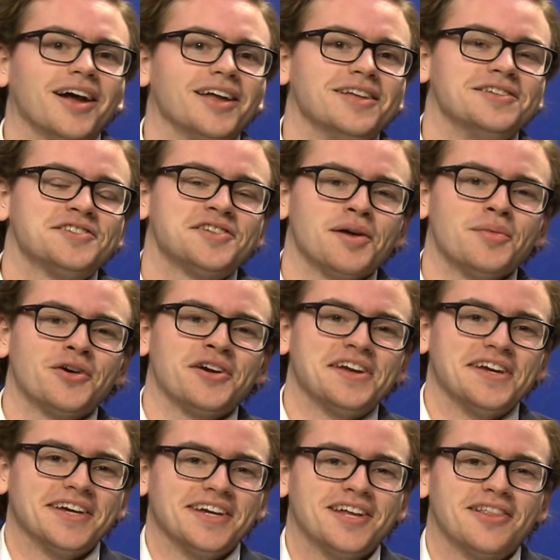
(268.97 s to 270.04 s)
In summary,
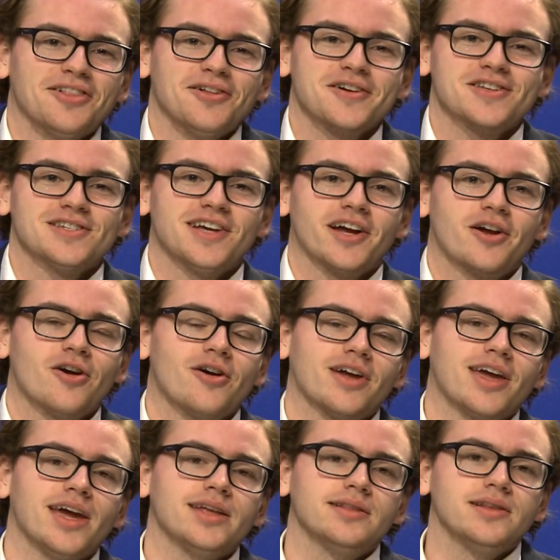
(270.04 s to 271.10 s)
it looks like
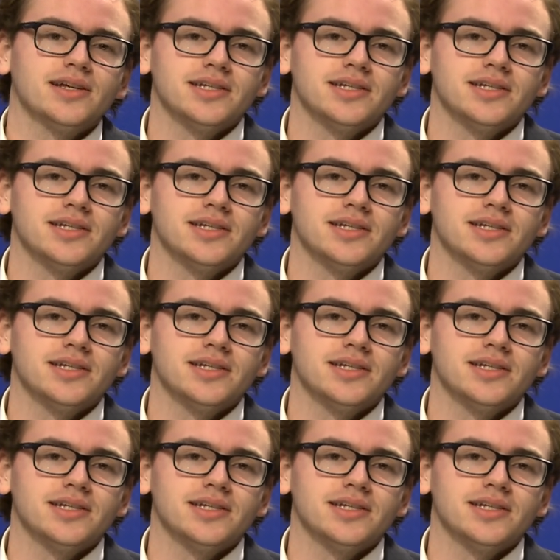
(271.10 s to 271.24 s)
Hurricane